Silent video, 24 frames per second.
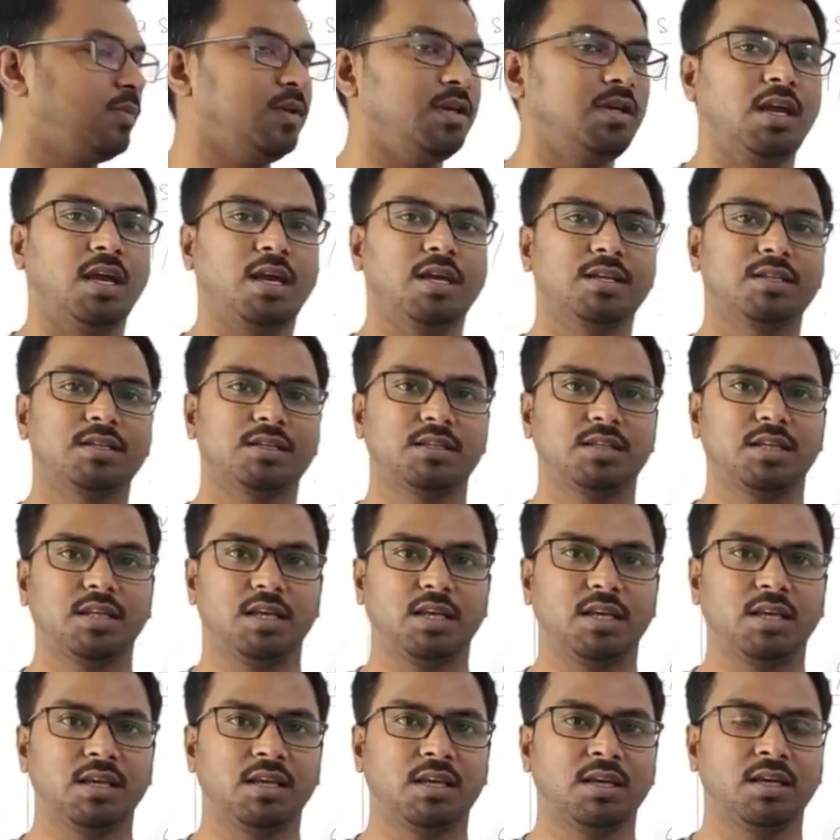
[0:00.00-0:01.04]
B and
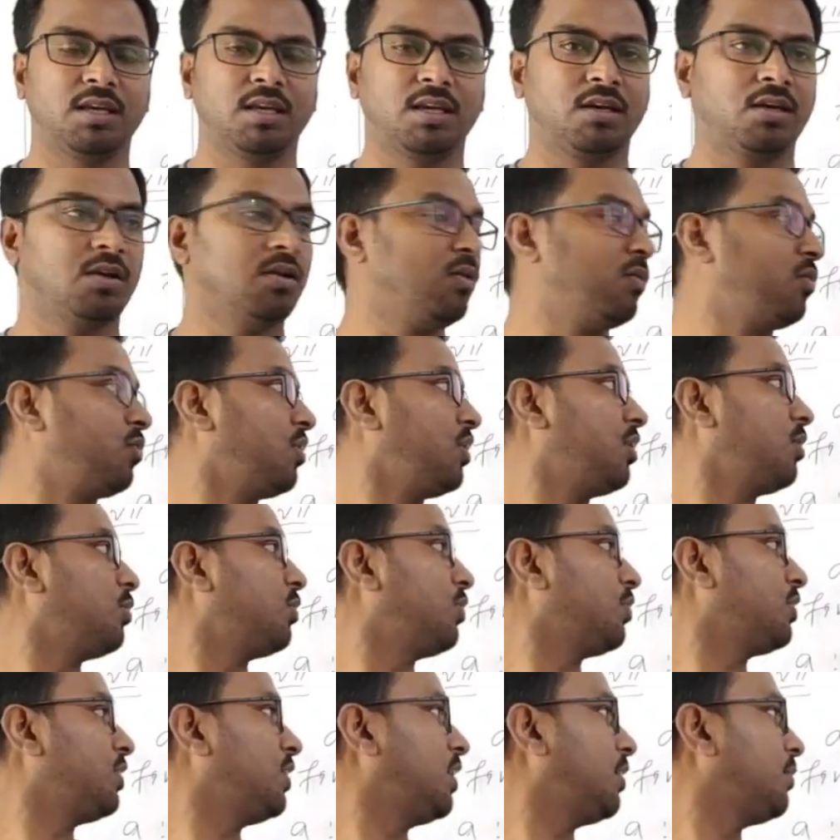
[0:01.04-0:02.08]
C, we'll
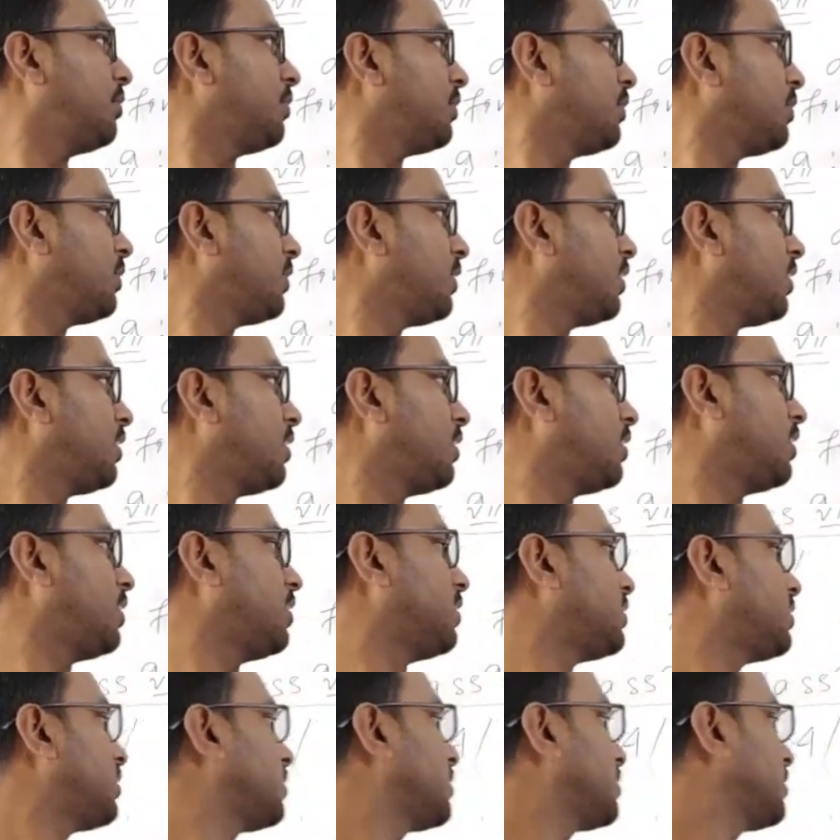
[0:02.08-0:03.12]
put them in
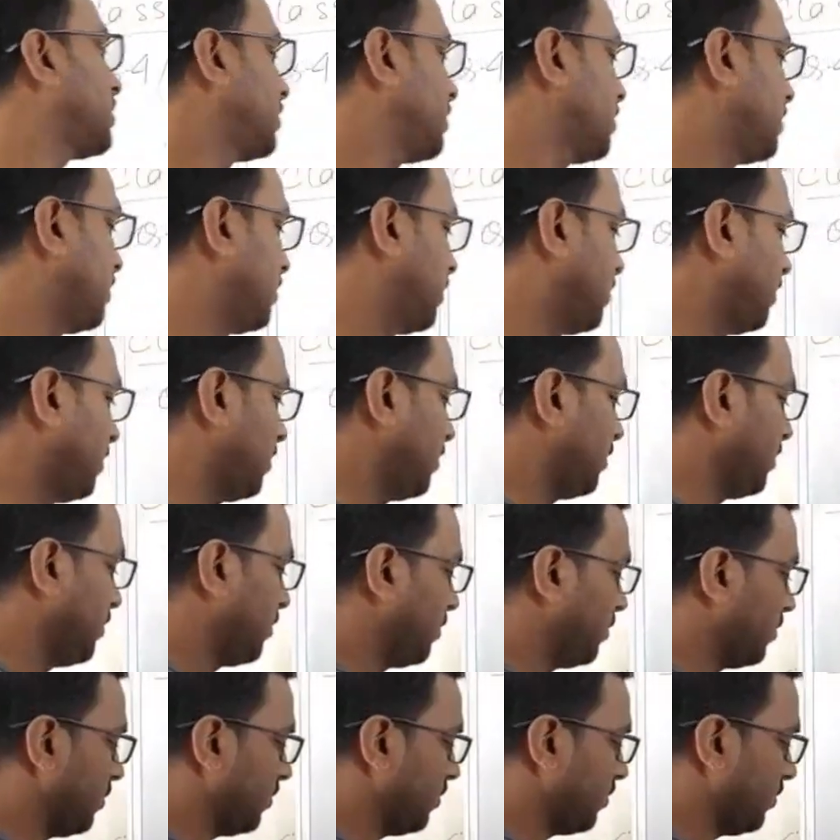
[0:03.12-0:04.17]
this.
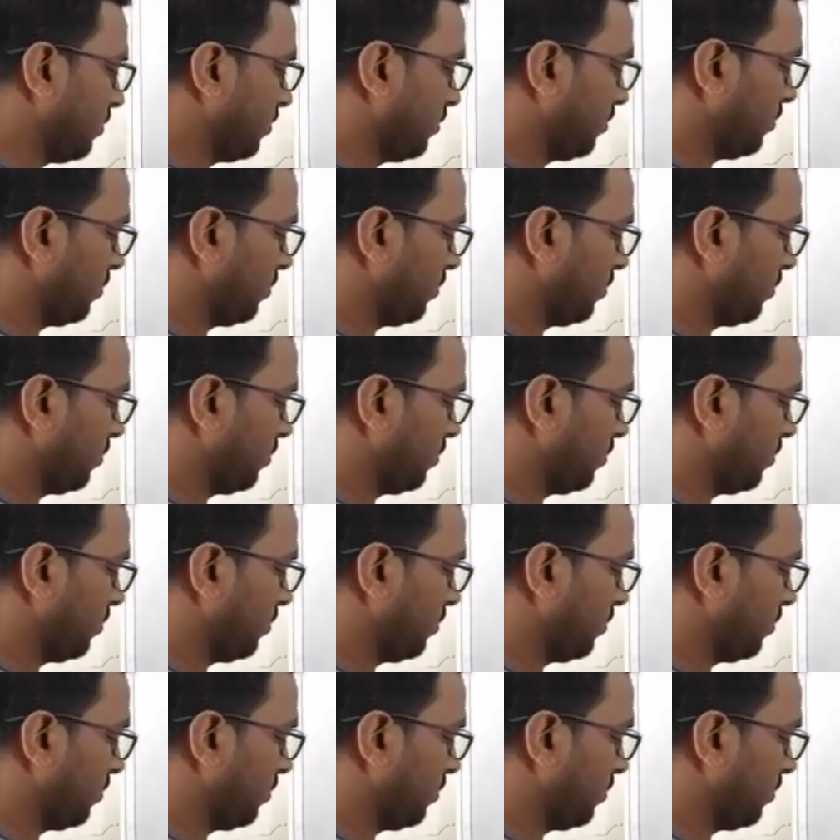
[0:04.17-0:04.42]
So